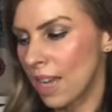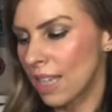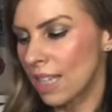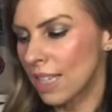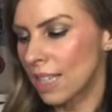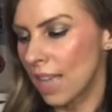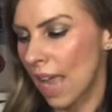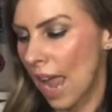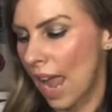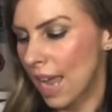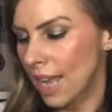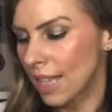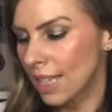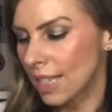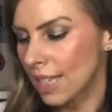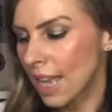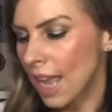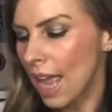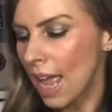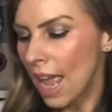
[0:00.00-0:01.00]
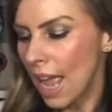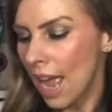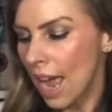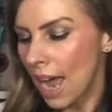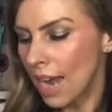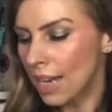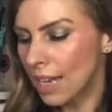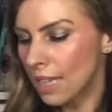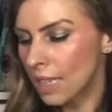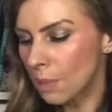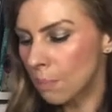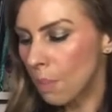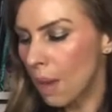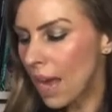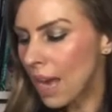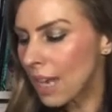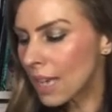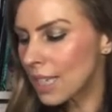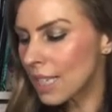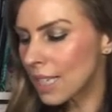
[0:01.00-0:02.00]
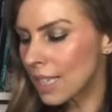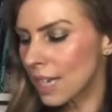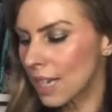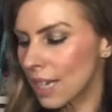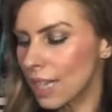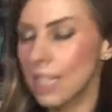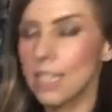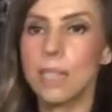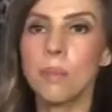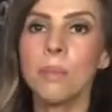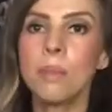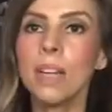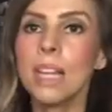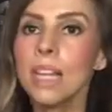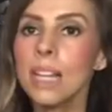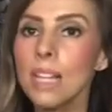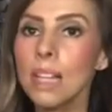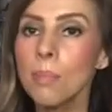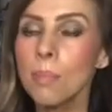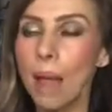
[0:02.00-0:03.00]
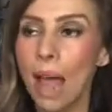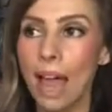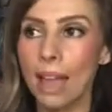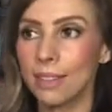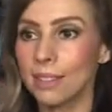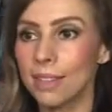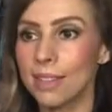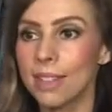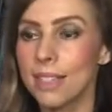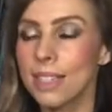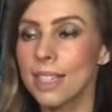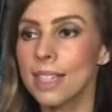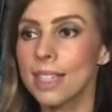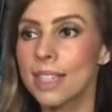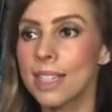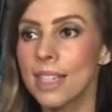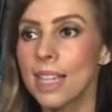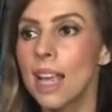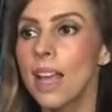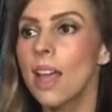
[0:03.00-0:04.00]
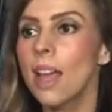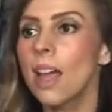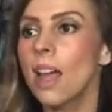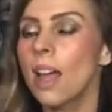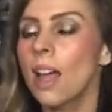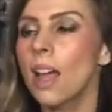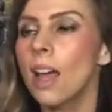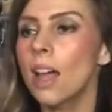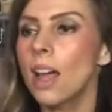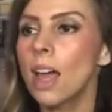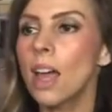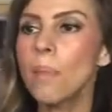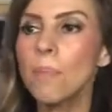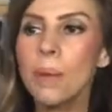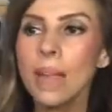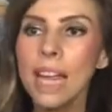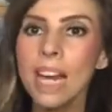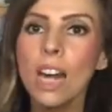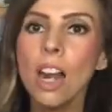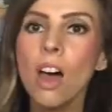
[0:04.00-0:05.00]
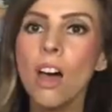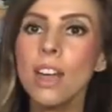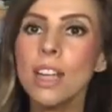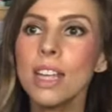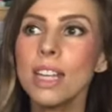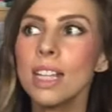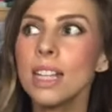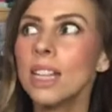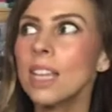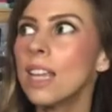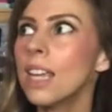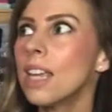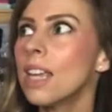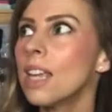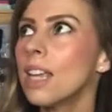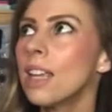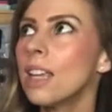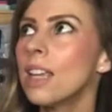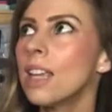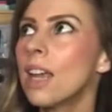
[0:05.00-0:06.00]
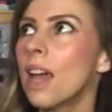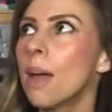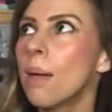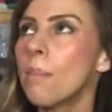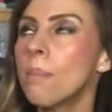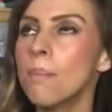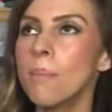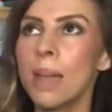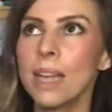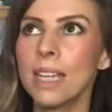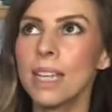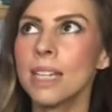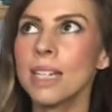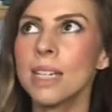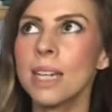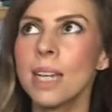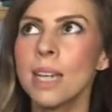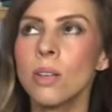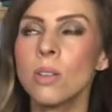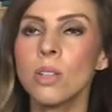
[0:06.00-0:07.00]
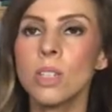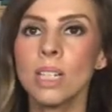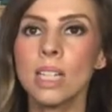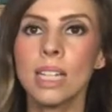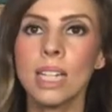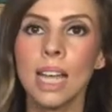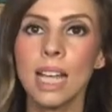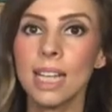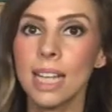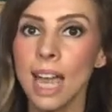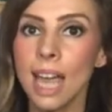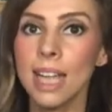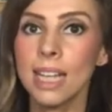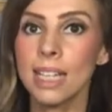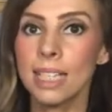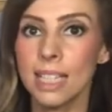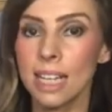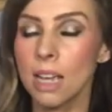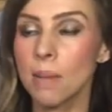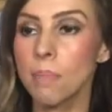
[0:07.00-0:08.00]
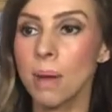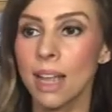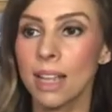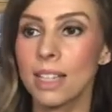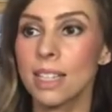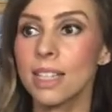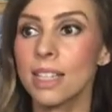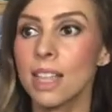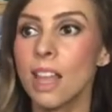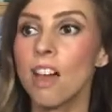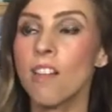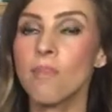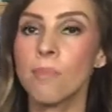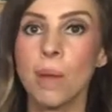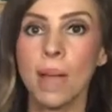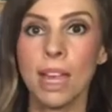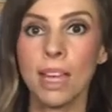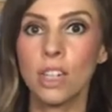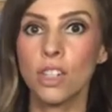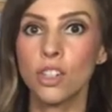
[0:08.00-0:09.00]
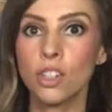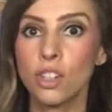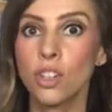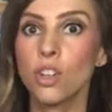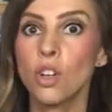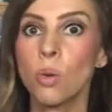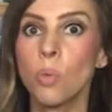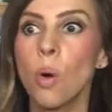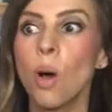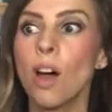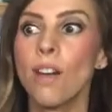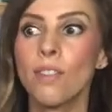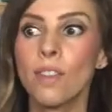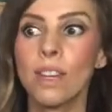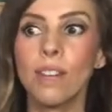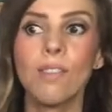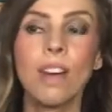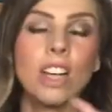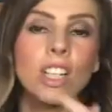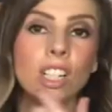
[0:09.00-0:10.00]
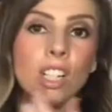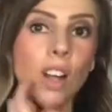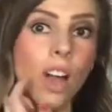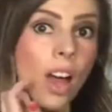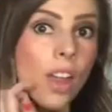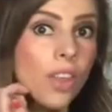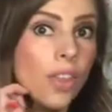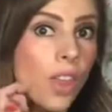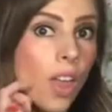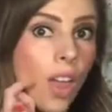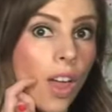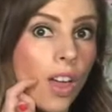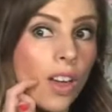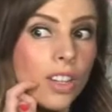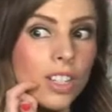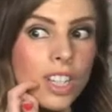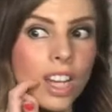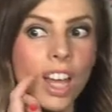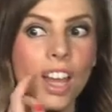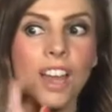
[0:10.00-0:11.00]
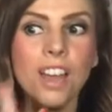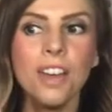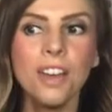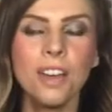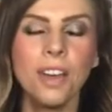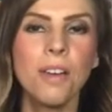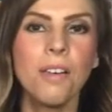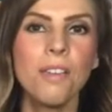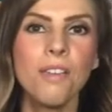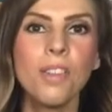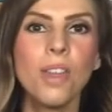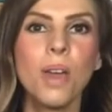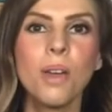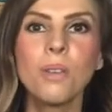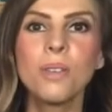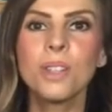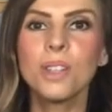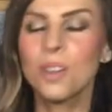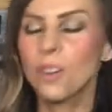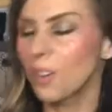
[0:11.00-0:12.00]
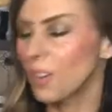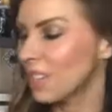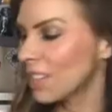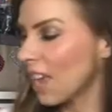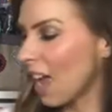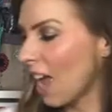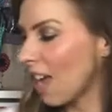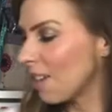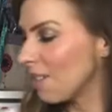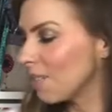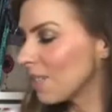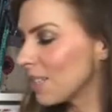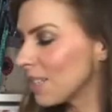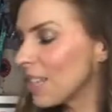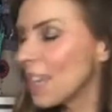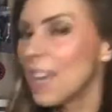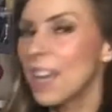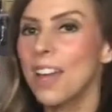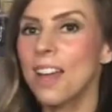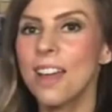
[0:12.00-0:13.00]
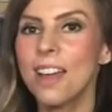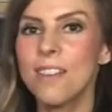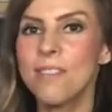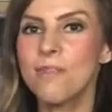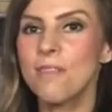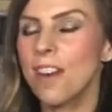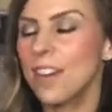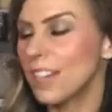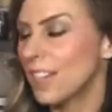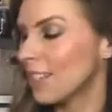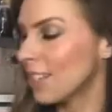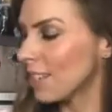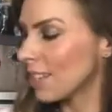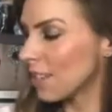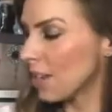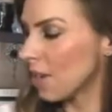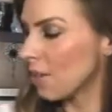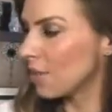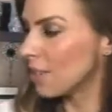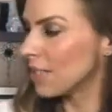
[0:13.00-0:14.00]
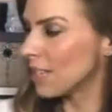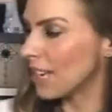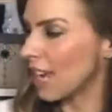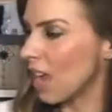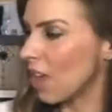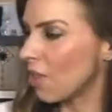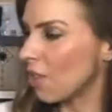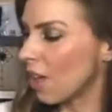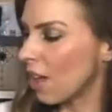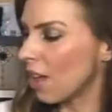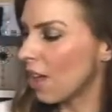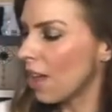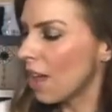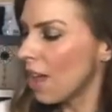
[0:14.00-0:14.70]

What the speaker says: set, and it's basically some little pants, a bit like the Megan Nielsen Acacia pants that I've made two of, and I've actually got a third of those cut out, ready to sew together.